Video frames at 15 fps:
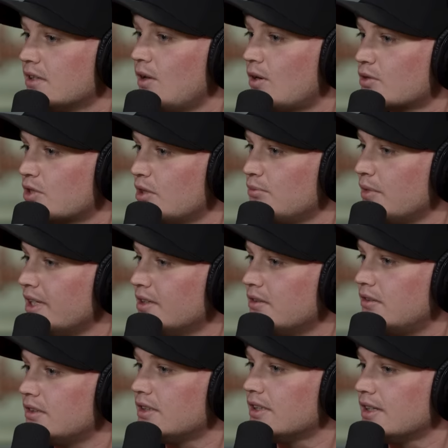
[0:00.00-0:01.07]
a long-term
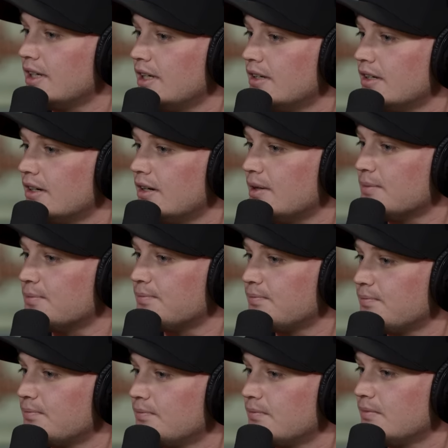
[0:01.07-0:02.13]
deal, and
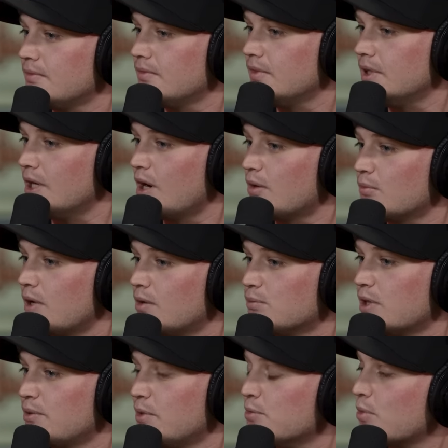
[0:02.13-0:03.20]
you know, I'm
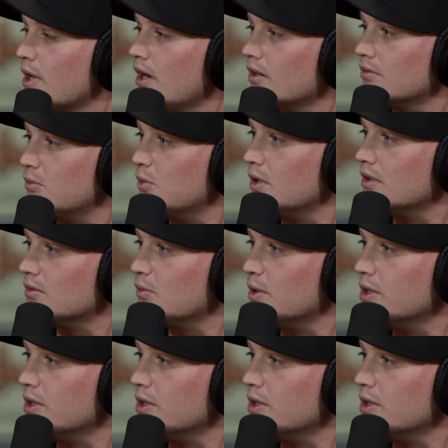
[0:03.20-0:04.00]
gonna be proud of what